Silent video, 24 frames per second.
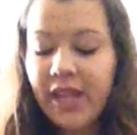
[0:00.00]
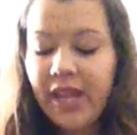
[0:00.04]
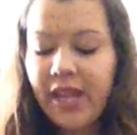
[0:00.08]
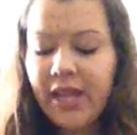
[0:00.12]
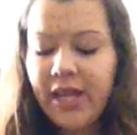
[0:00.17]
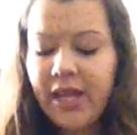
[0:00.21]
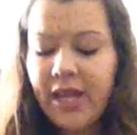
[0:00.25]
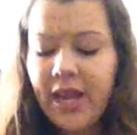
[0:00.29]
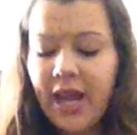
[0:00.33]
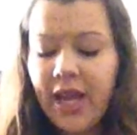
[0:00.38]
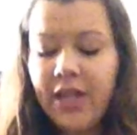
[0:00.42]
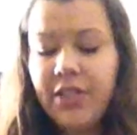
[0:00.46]

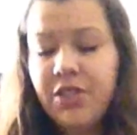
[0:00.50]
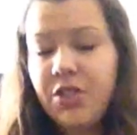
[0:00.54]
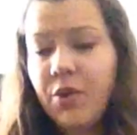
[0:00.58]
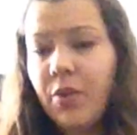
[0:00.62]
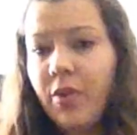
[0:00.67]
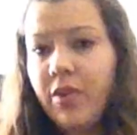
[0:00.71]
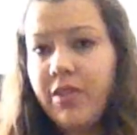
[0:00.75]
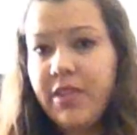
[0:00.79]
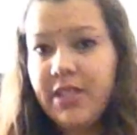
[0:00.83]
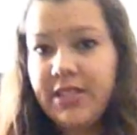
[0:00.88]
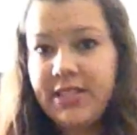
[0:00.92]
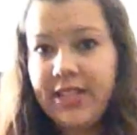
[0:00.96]
And I don't
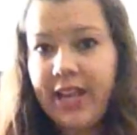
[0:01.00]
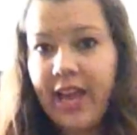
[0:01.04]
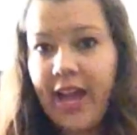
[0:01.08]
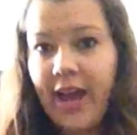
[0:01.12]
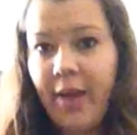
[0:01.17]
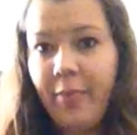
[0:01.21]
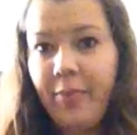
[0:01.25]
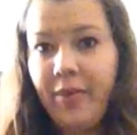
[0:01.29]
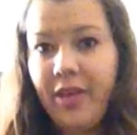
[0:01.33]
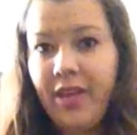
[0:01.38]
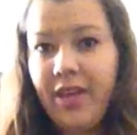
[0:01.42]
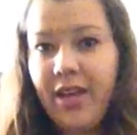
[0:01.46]
want that to
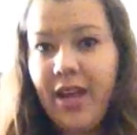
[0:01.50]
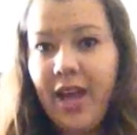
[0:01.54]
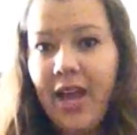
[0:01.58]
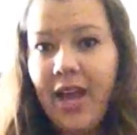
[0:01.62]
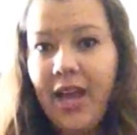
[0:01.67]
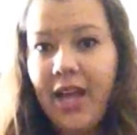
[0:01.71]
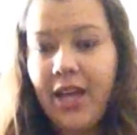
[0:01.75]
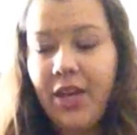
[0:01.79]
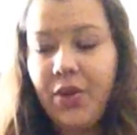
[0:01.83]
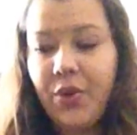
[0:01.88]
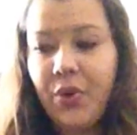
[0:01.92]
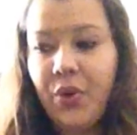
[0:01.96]
happen.
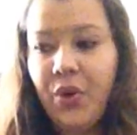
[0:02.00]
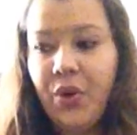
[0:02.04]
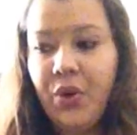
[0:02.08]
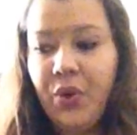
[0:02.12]
I'd